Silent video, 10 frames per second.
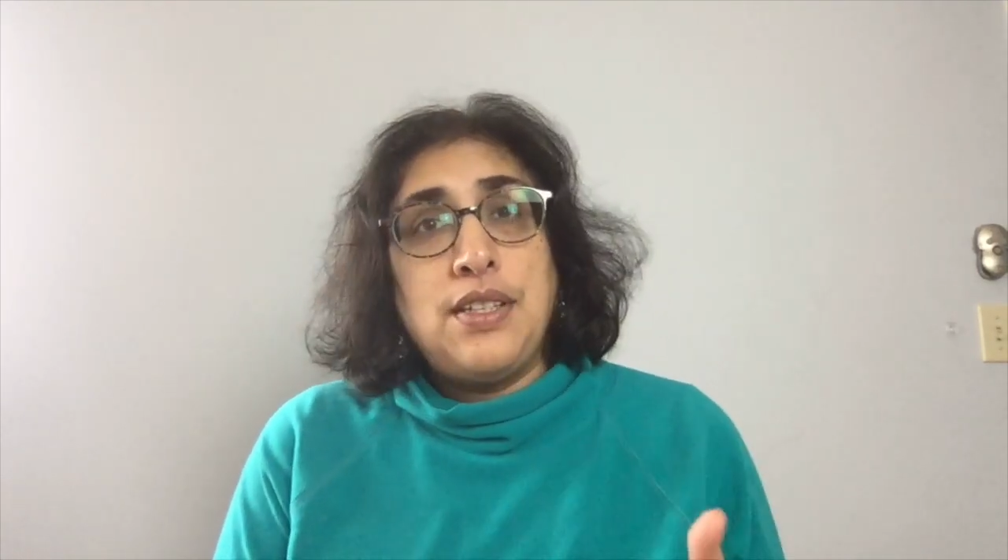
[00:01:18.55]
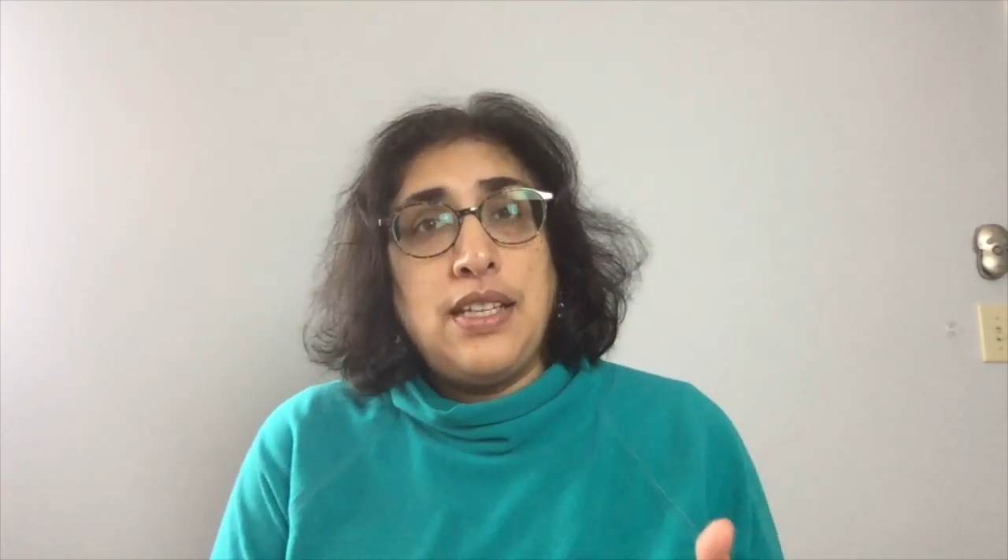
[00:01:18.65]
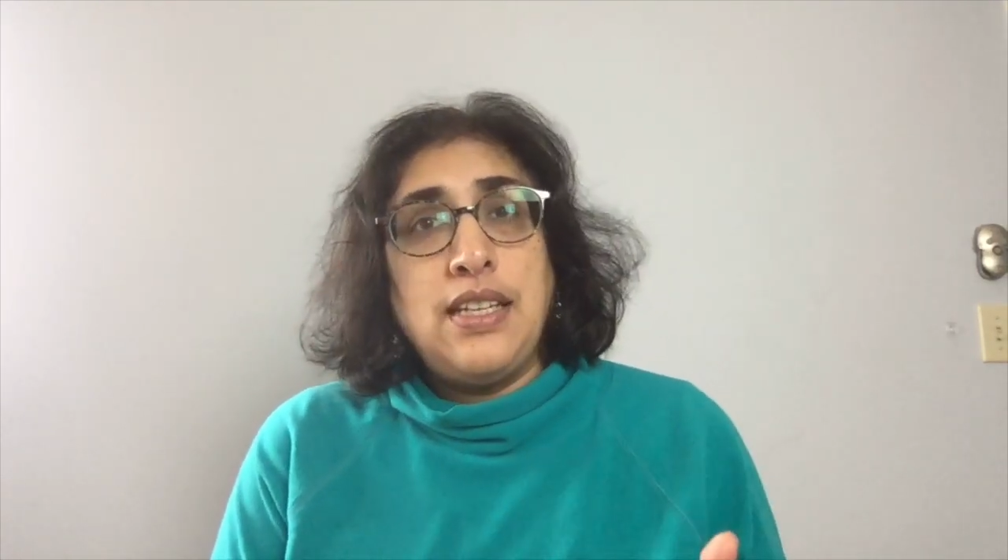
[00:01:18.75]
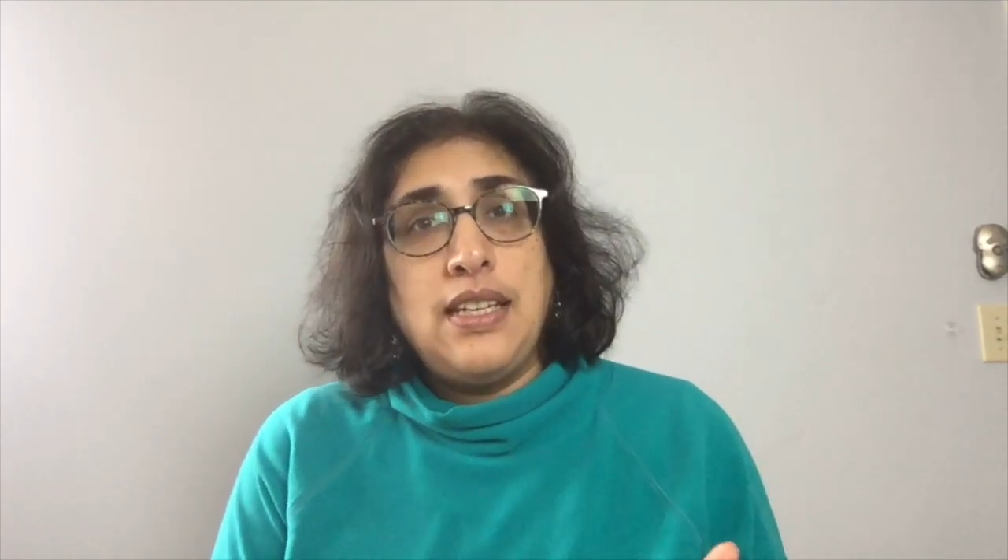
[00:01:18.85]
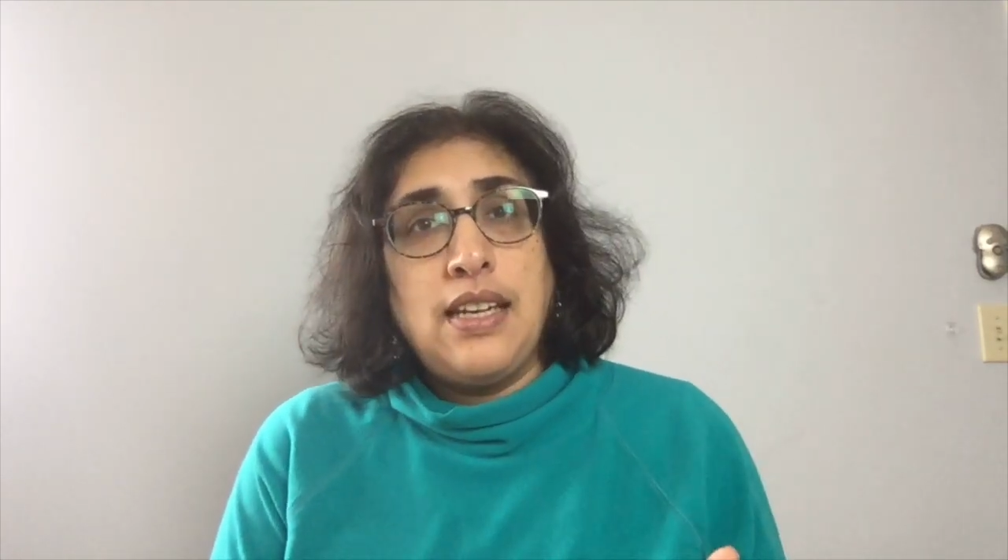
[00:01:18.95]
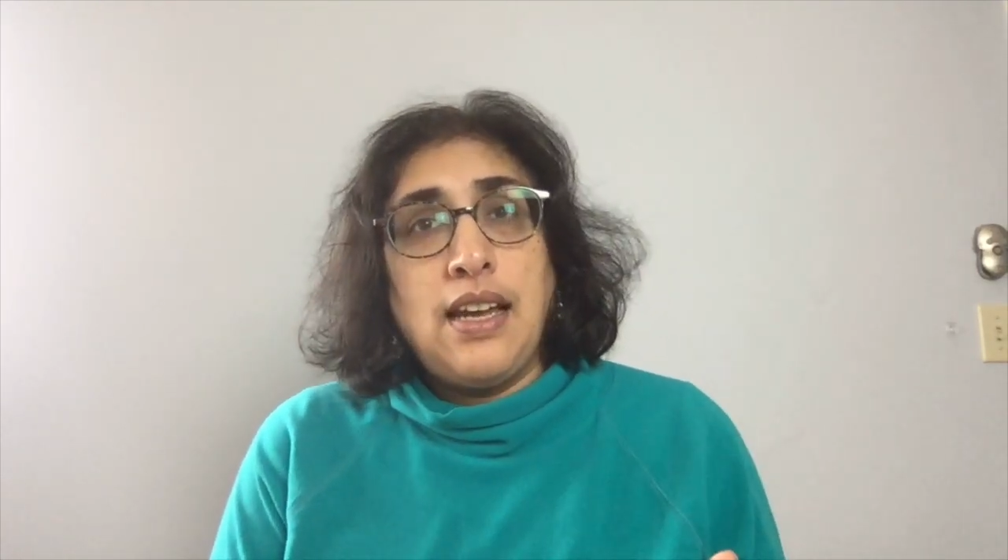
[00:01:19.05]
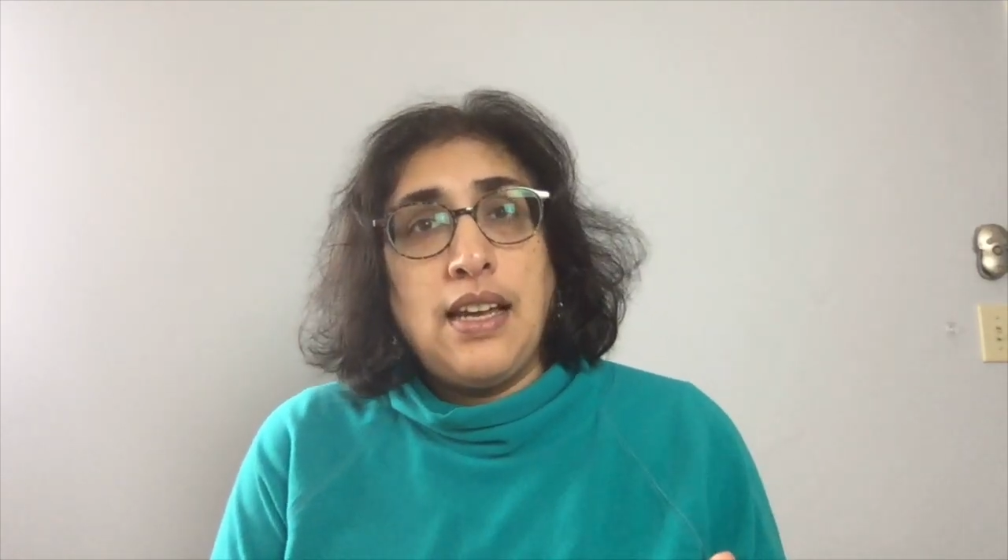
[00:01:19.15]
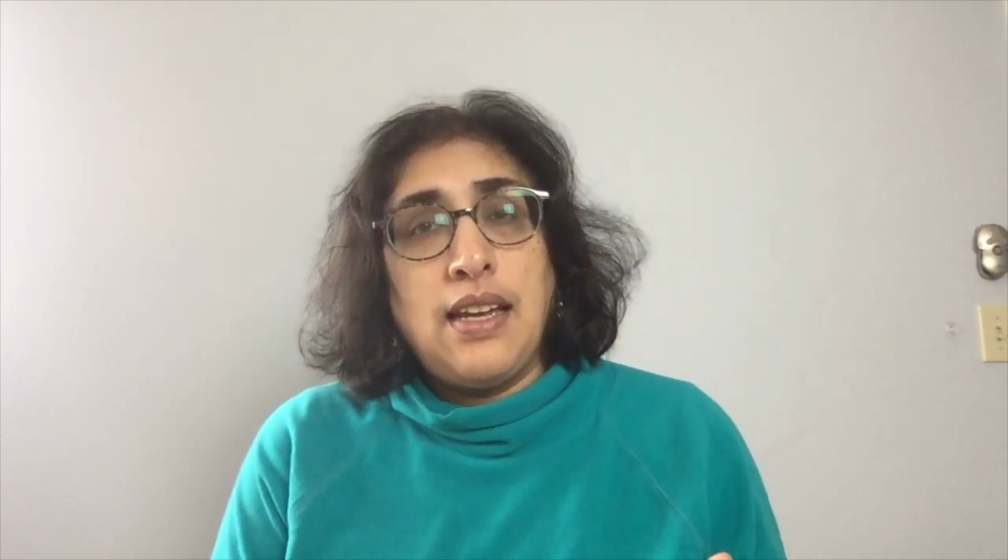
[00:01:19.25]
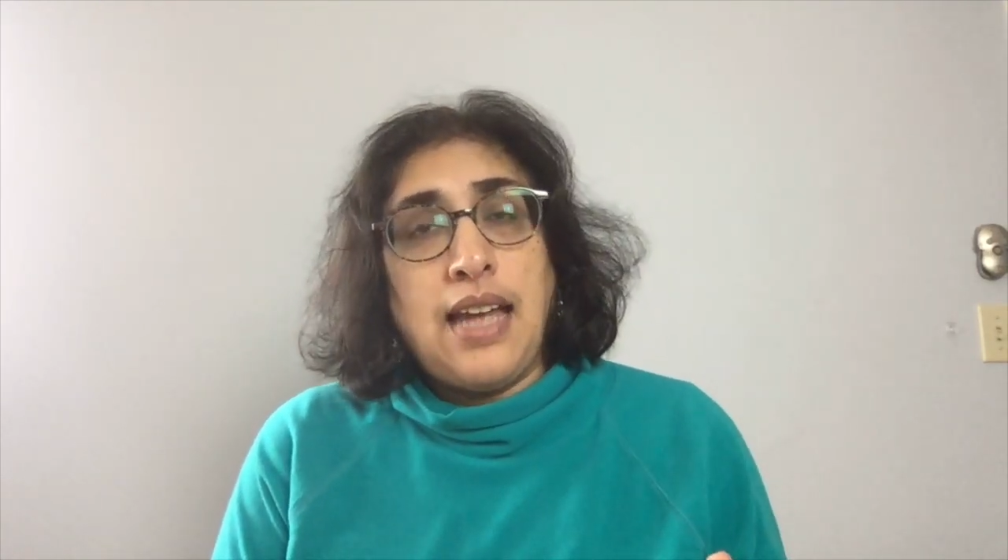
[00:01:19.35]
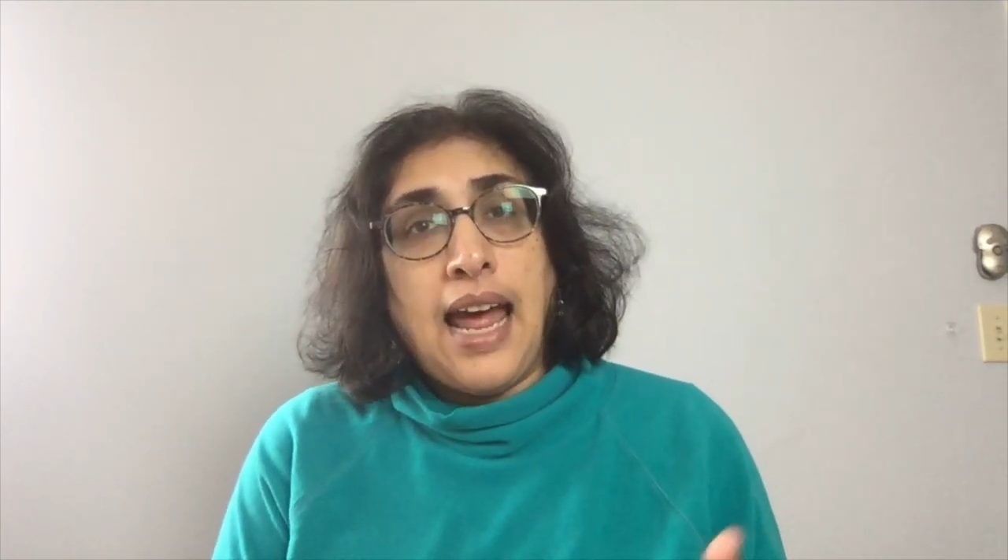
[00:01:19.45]
the
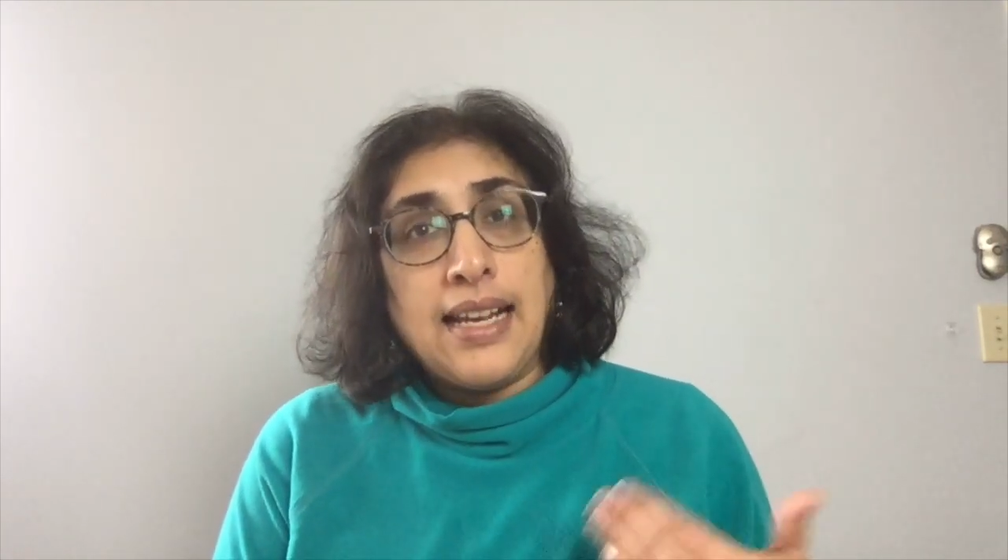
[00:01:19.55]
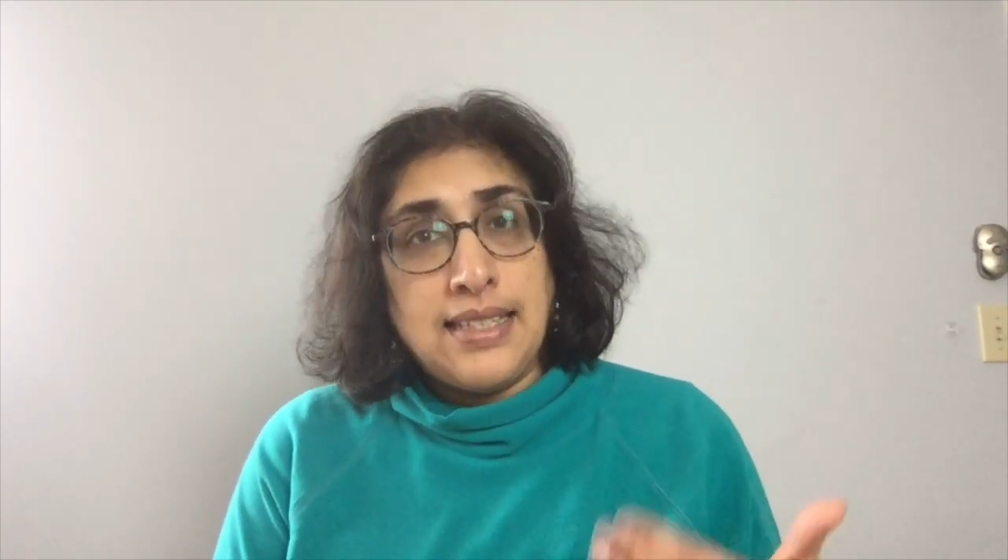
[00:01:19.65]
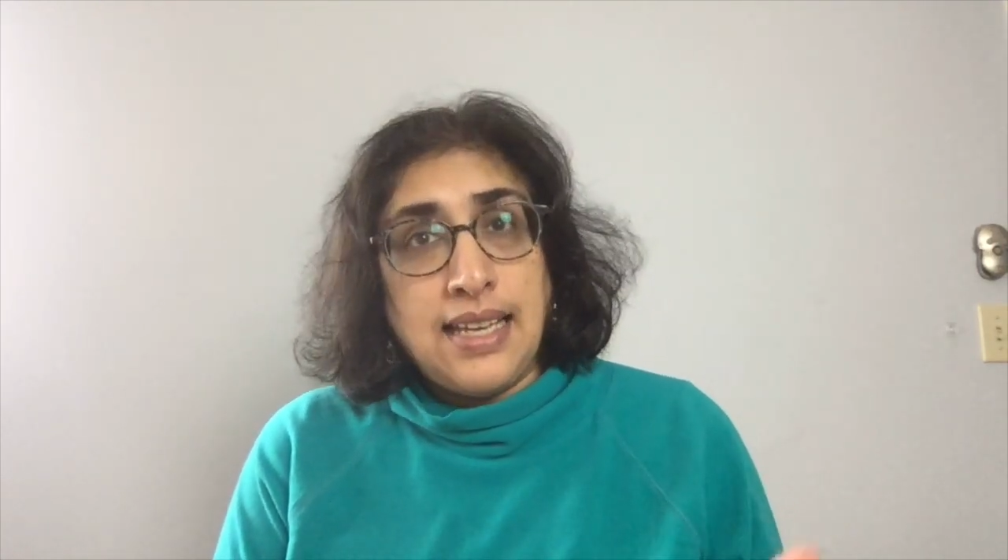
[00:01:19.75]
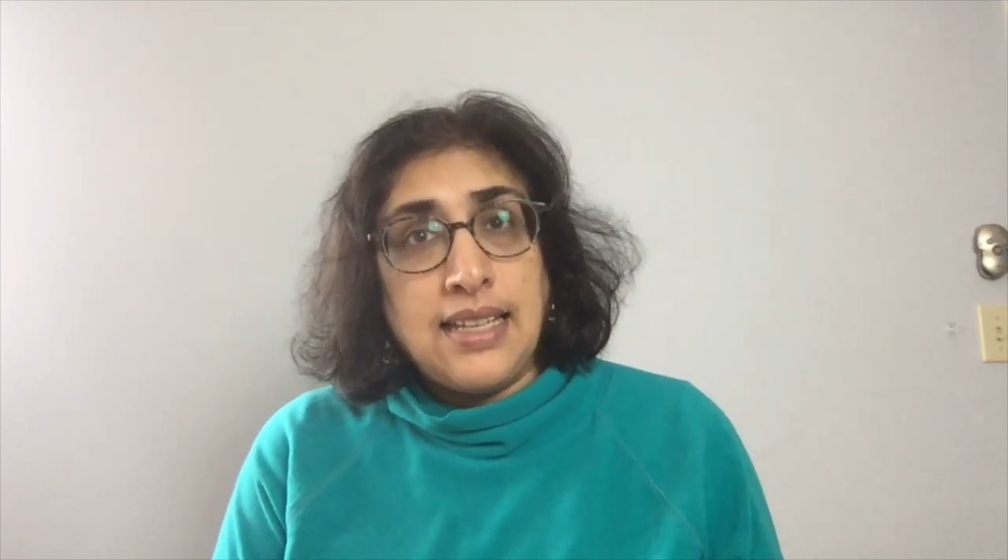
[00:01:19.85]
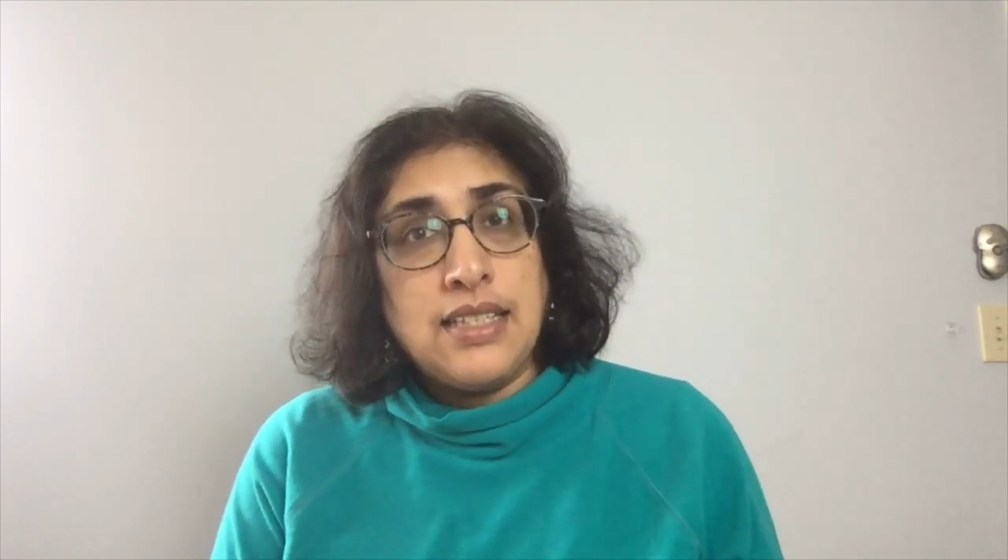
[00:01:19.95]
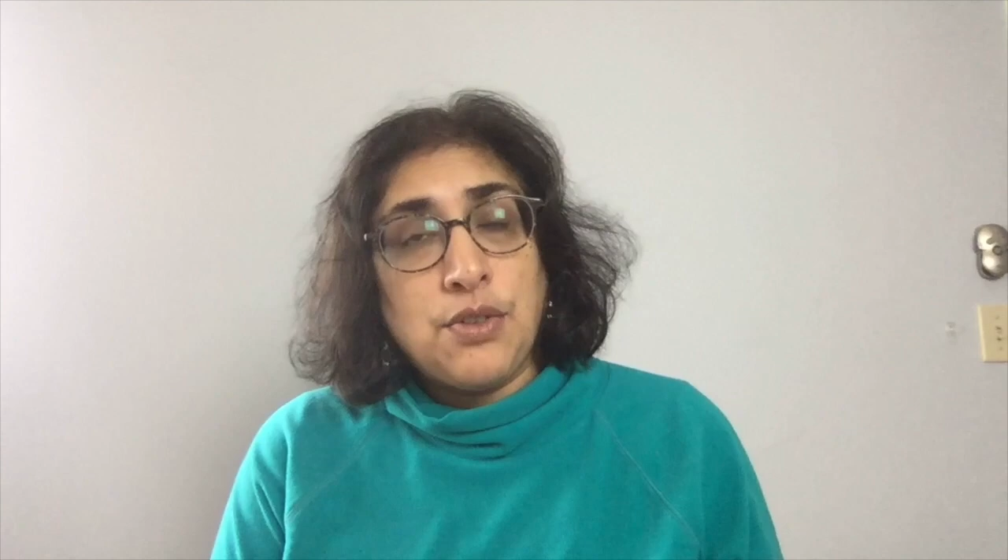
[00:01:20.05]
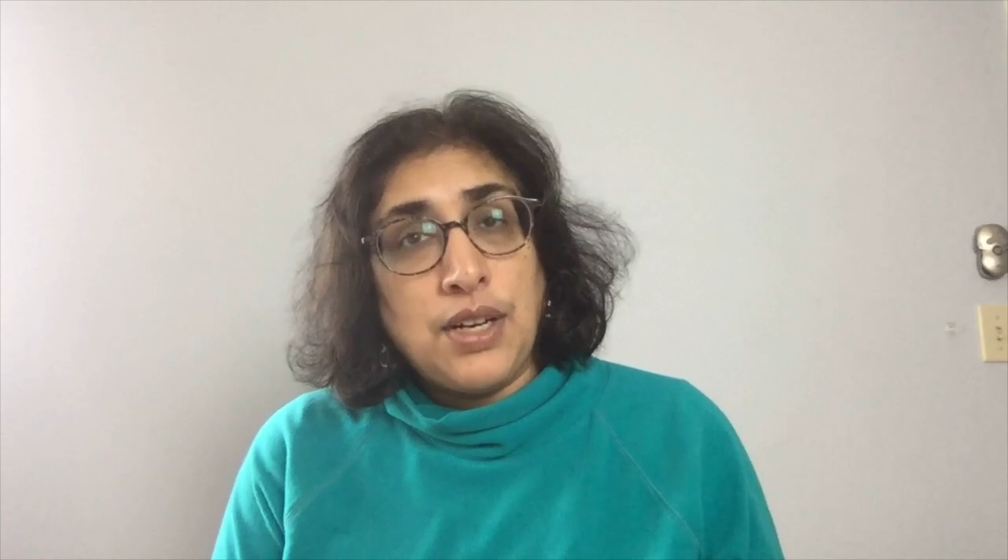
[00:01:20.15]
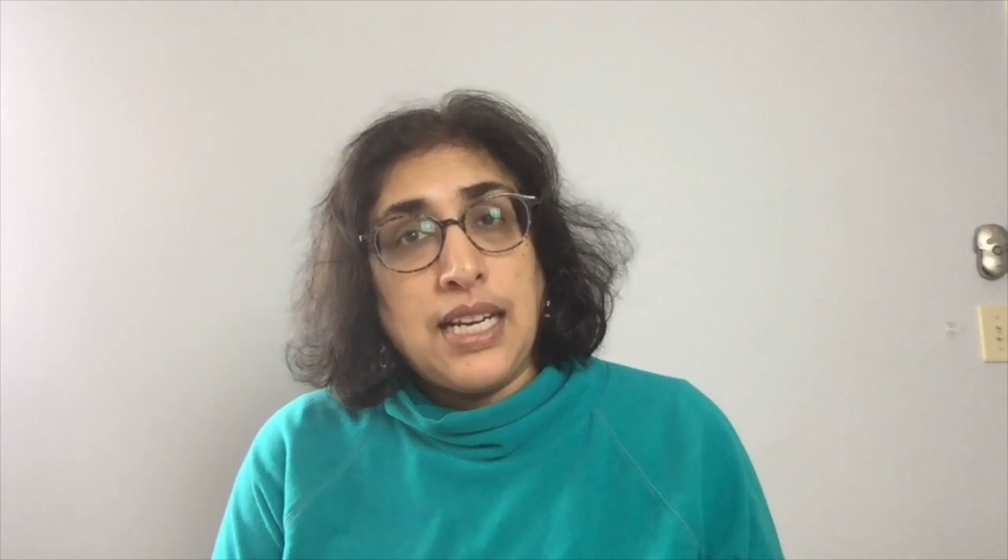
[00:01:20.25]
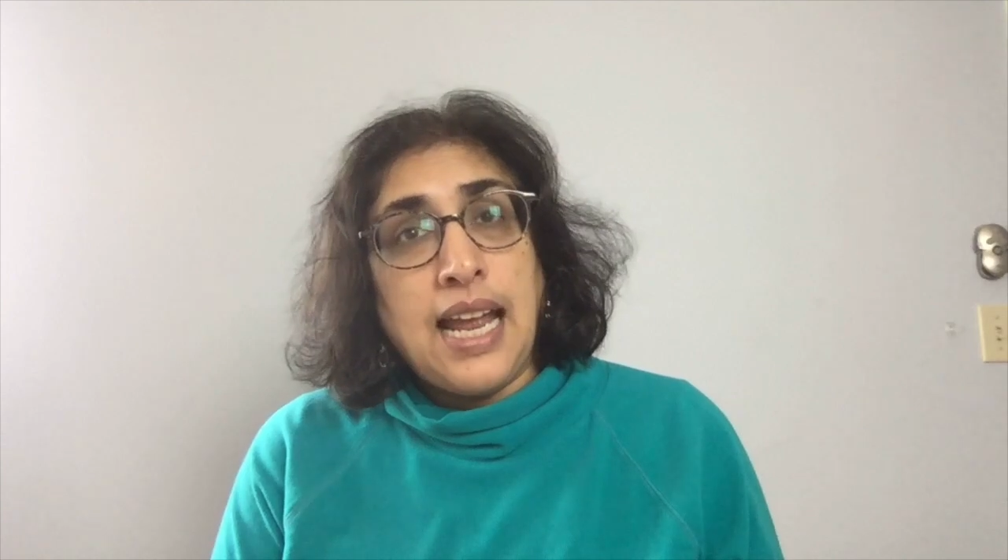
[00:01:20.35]
Cricut